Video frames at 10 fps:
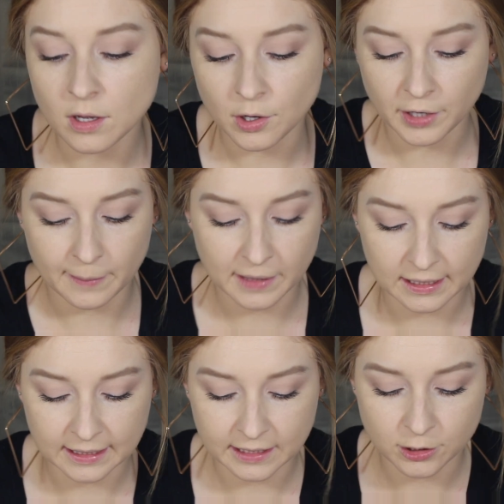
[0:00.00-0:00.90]
Okay, I'm gonna
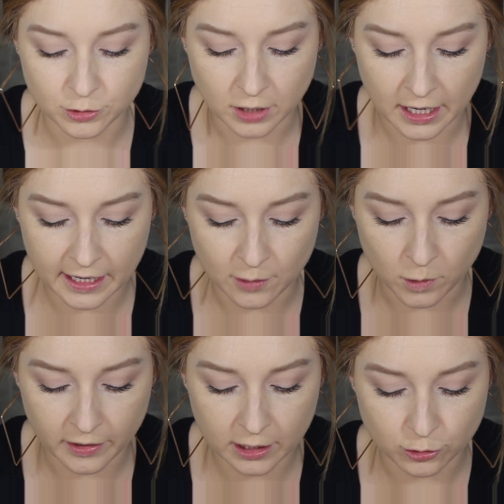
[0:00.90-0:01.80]
let that dry, and
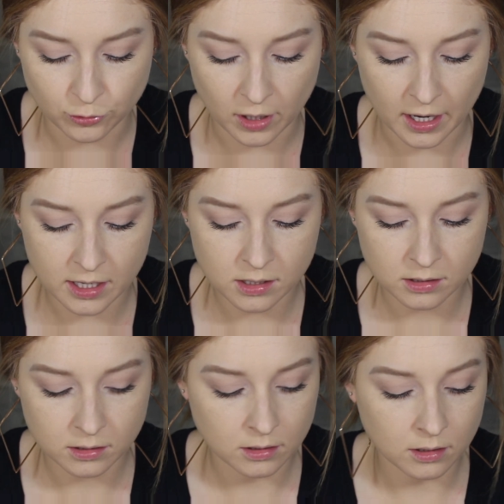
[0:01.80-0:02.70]
while that
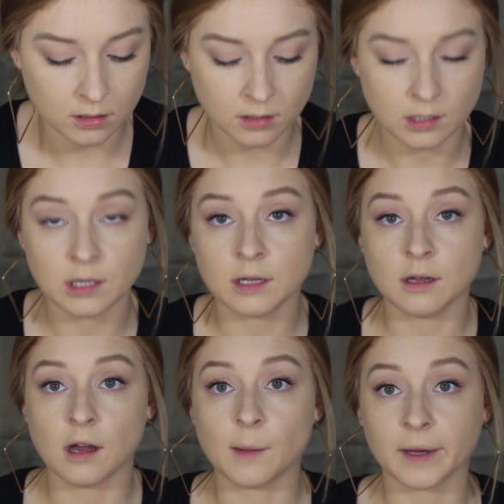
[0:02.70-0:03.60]
dries,
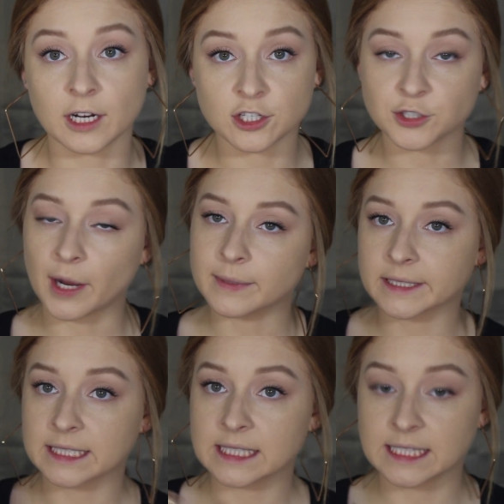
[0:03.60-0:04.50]
I'm gonna just grab
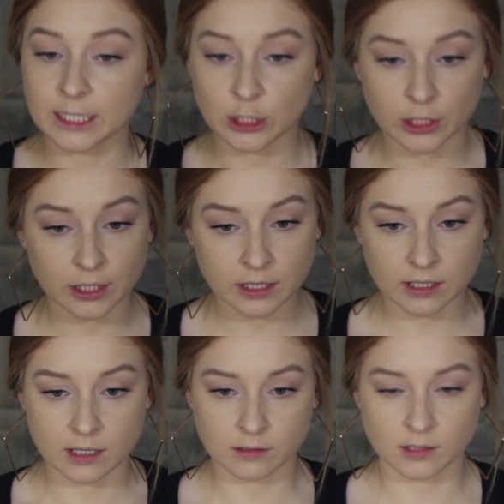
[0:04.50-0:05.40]
some concealer
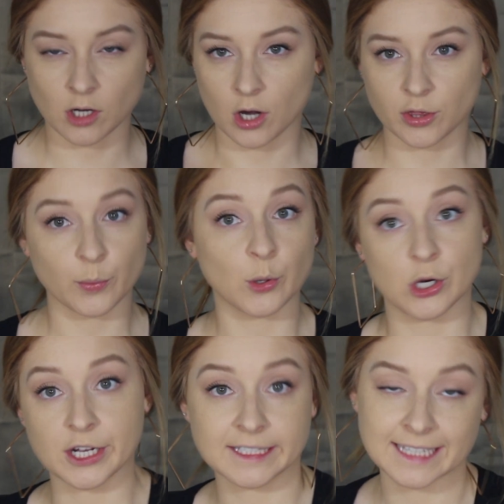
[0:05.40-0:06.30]
and start the
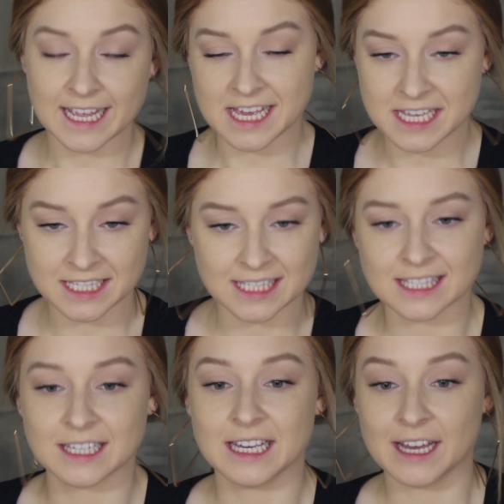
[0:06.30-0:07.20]

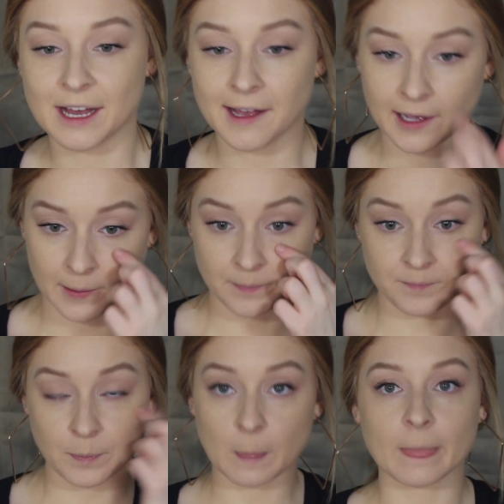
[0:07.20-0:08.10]
process.
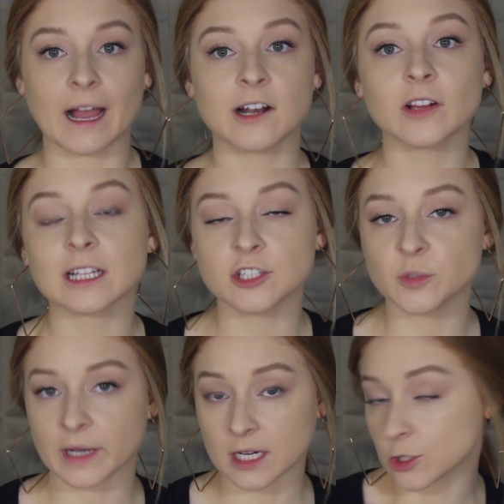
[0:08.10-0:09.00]
I don't like to do
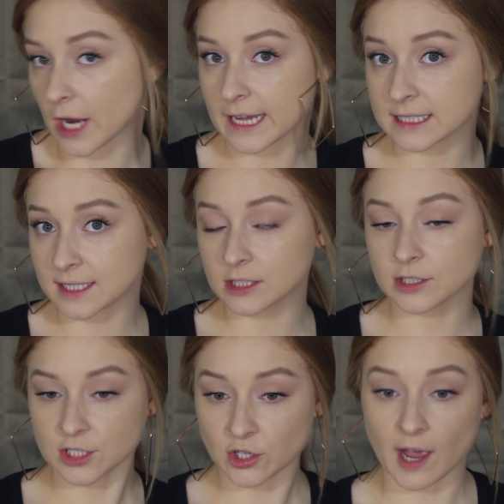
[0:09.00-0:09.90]
my under eye concealer
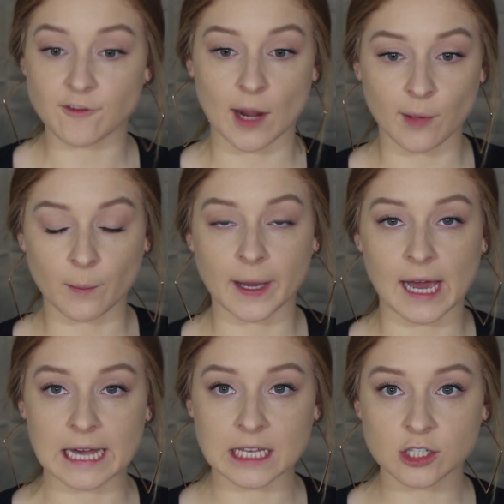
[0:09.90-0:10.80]
until after I put my
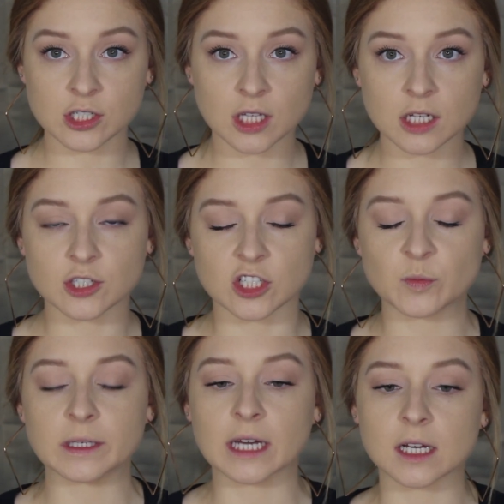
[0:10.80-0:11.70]
eyelashes on,
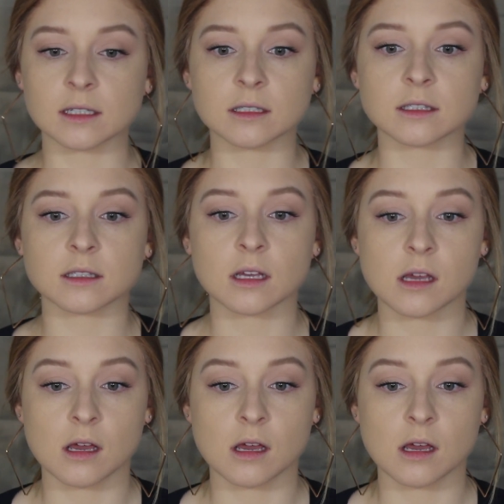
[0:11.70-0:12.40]
just because